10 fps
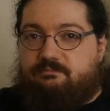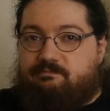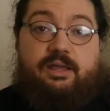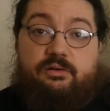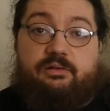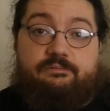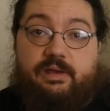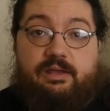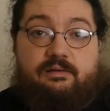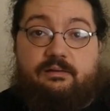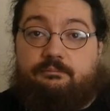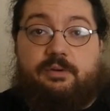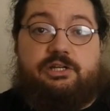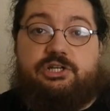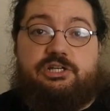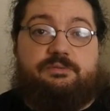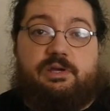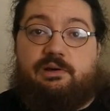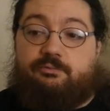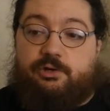I couldn't have made my
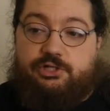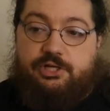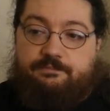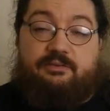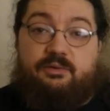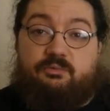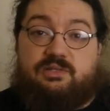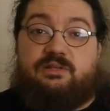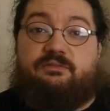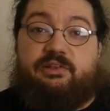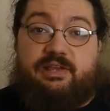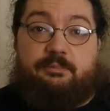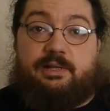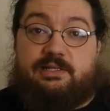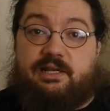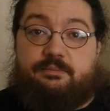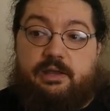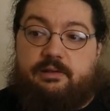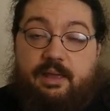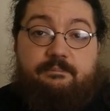GGBO bridge if it wasn't for the templates I
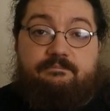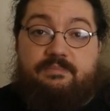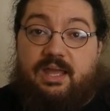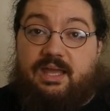made.